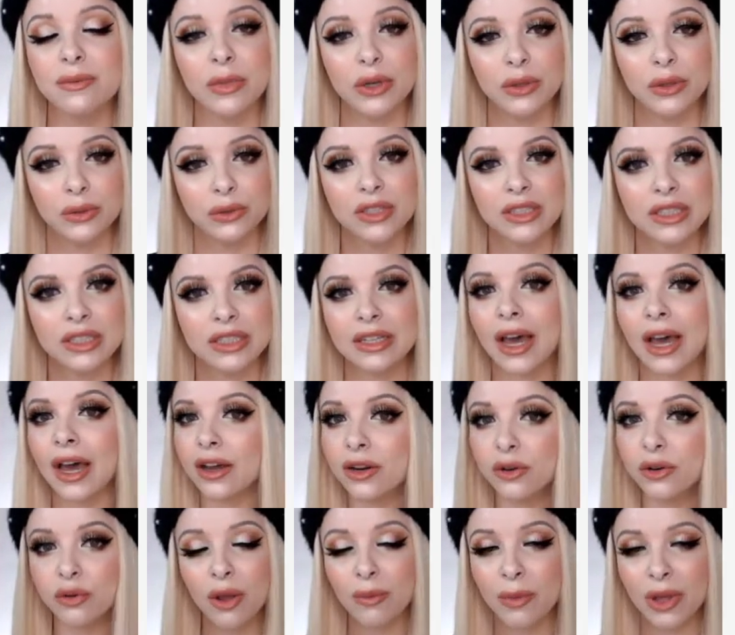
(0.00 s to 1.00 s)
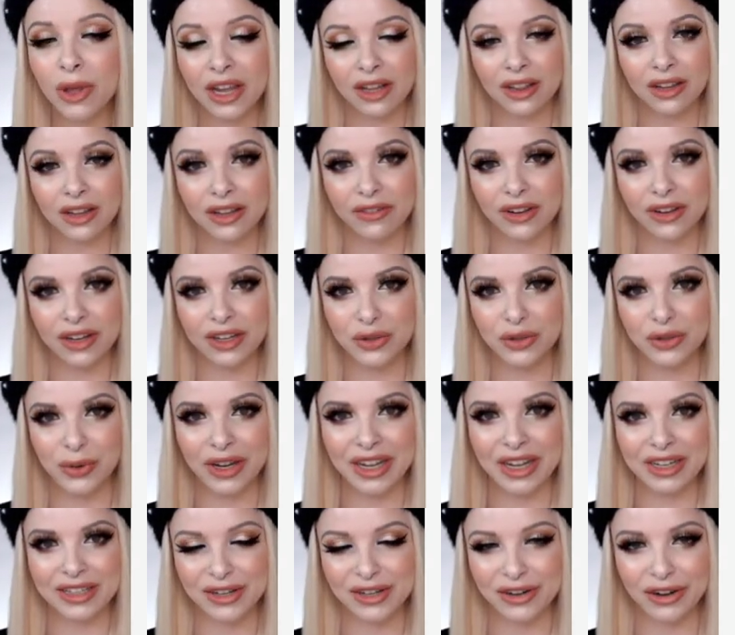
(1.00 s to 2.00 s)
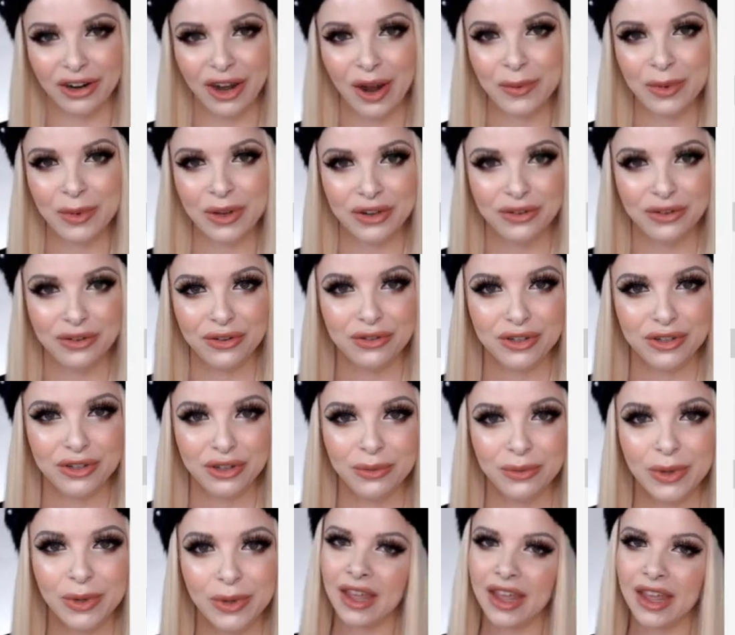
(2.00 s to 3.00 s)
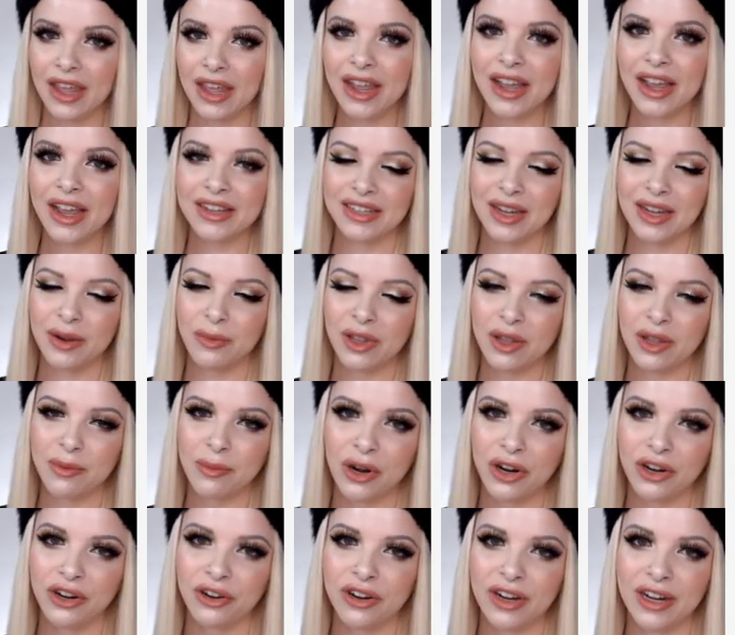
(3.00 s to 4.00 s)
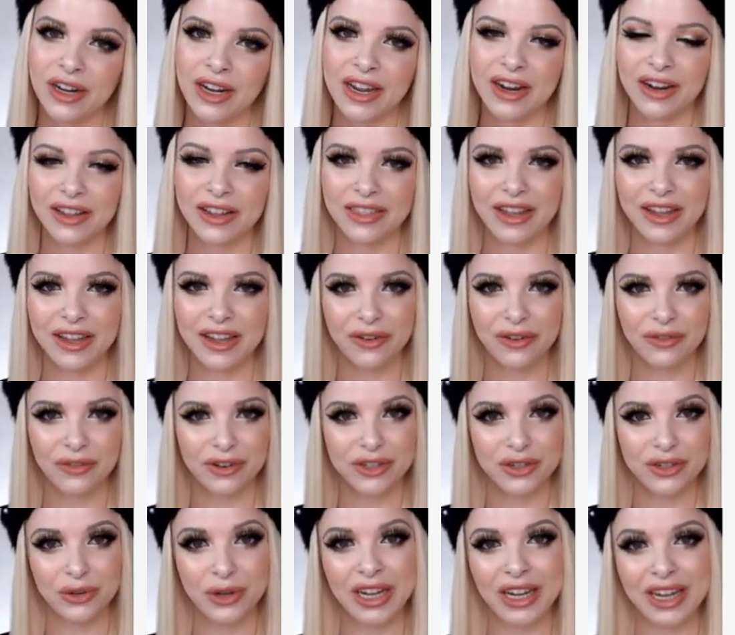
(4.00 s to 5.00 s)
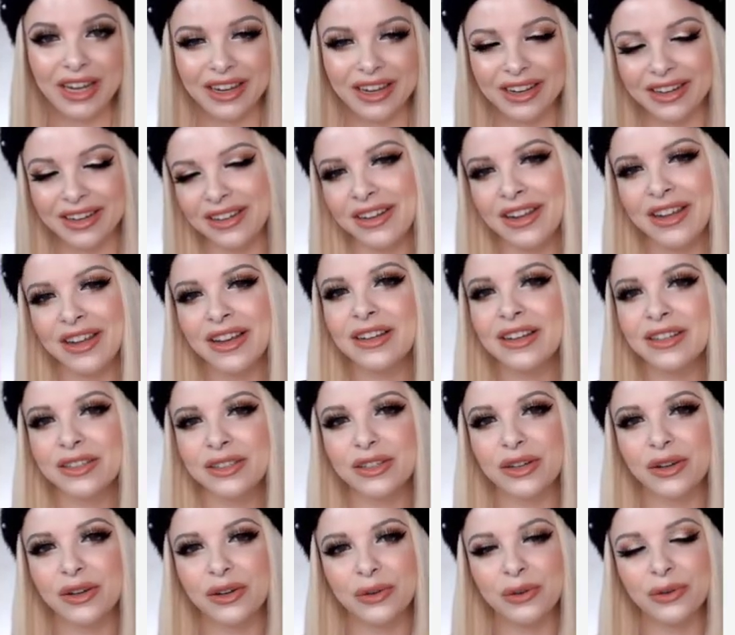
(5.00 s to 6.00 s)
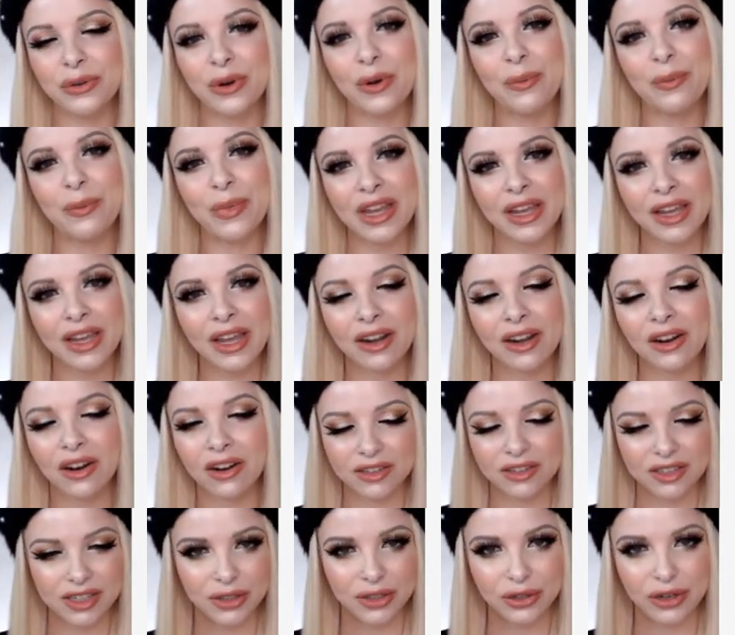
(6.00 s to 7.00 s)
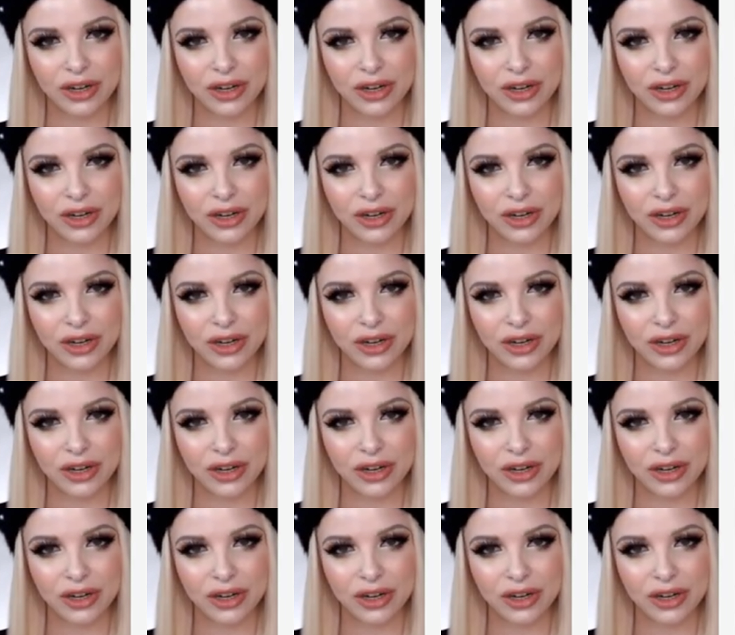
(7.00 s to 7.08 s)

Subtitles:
in Zoom, you know, you can ask requests to show PowerPoint, that also can, but this just basically bring it to another level, because there's an